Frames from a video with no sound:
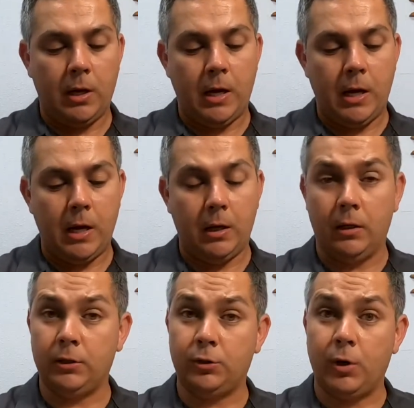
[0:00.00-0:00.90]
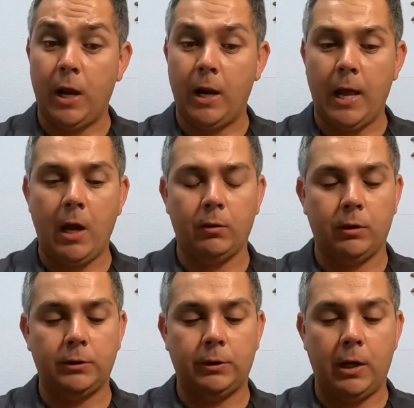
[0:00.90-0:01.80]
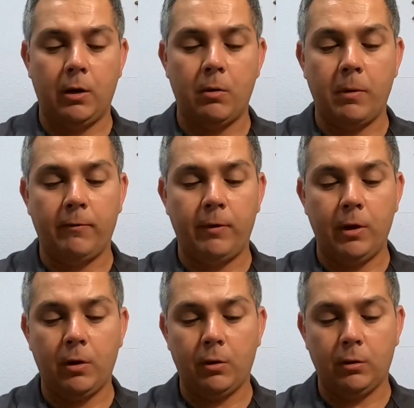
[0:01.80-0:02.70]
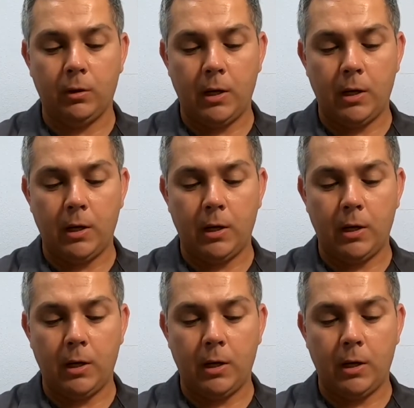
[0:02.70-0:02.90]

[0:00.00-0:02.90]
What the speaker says: let's try it out. Let's try it on my vehicle.